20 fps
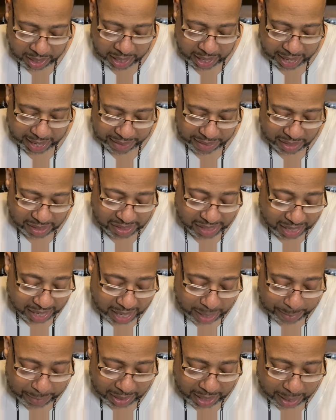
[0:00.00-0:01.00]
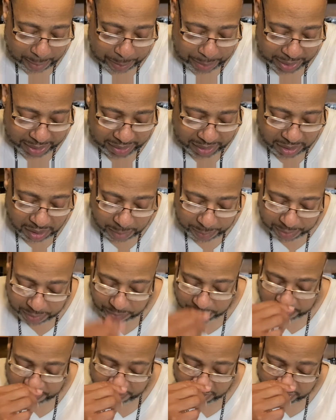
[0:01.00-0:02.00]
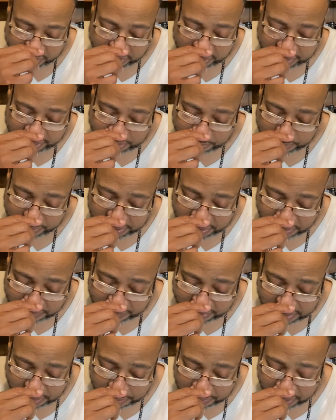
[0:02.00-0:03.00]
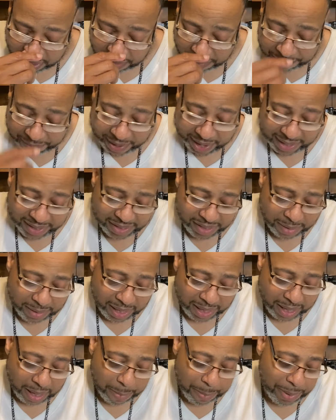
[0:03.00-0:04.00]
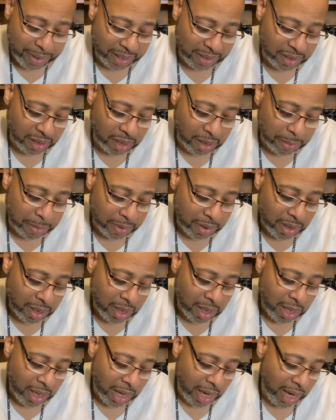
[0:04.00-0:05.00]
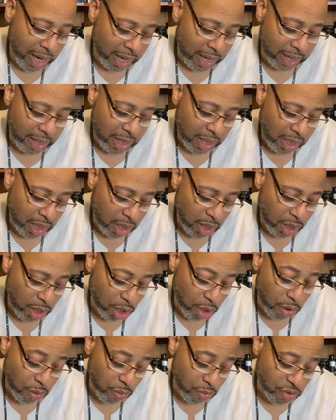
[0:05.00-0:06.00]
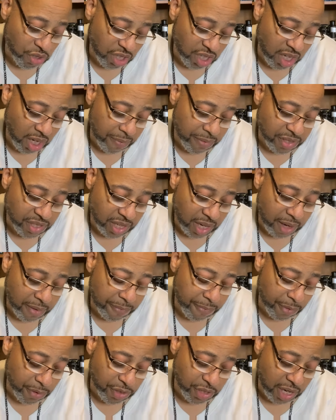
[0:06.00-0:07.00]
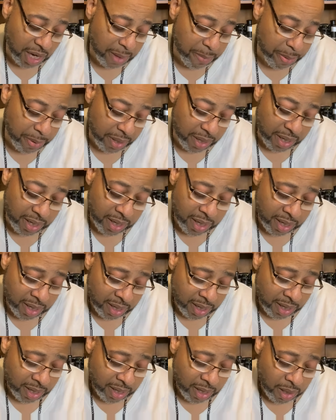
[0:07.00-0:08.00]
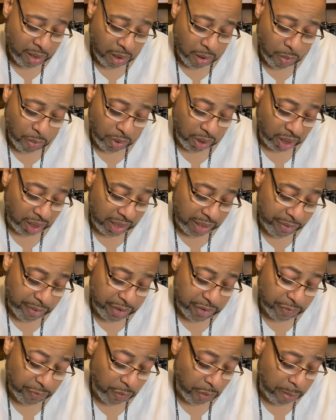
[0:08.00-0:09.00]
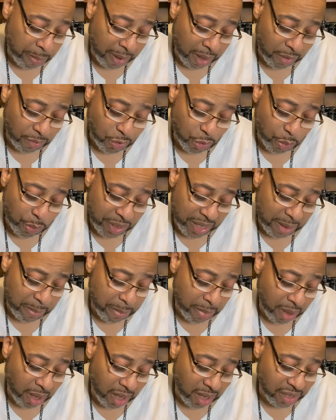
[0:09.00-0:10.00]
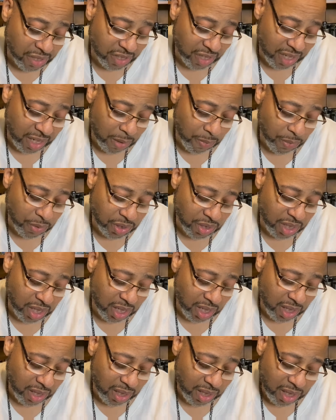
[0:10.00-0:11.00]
At the time that I picked it up, it was very inexpensive. As a matter of fact, it seemed like I picked up a huge gift set for JP on clearance for about $20, and it was the